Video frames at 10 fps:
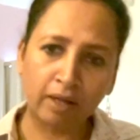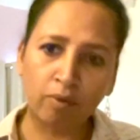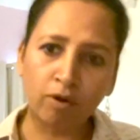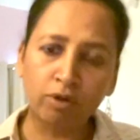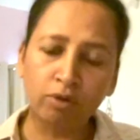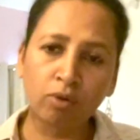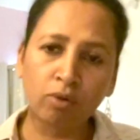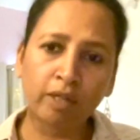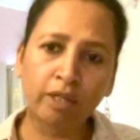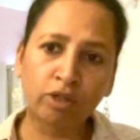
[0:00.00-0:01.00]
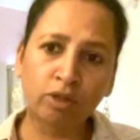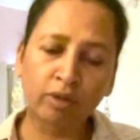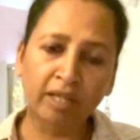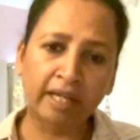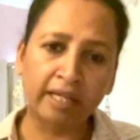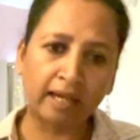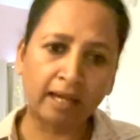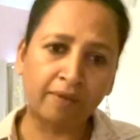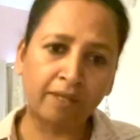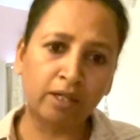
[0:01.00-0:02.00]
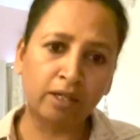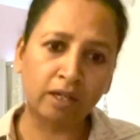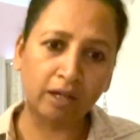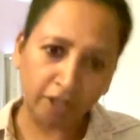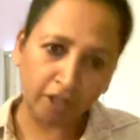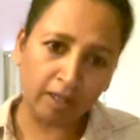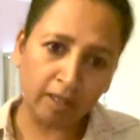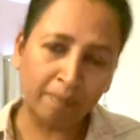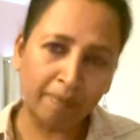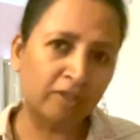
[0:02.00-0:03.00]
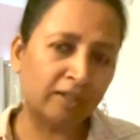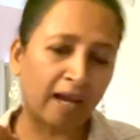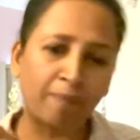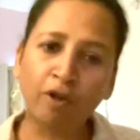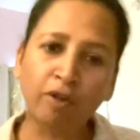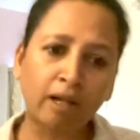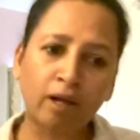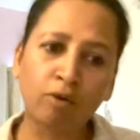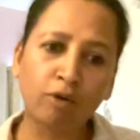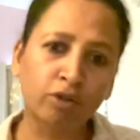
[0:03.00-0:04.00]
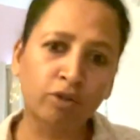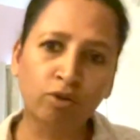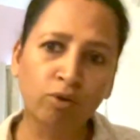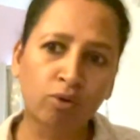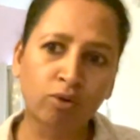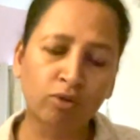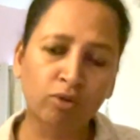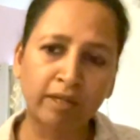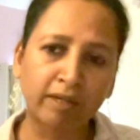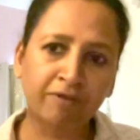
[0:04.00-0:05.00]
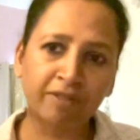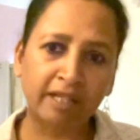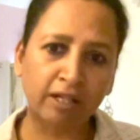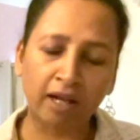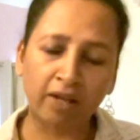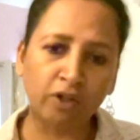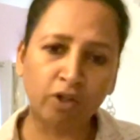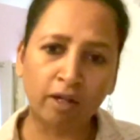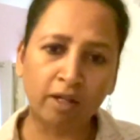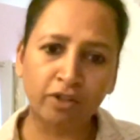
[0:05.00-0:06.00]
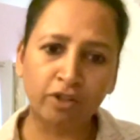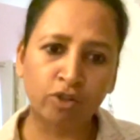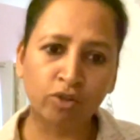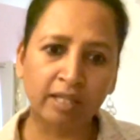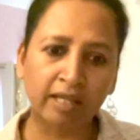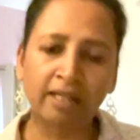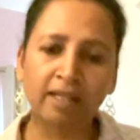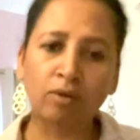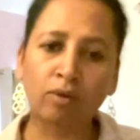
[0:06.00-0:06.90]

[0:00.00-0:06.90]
I want to go into looking at having a curriculum, because I'm not now going to go to NIFTs and other colleges to say that,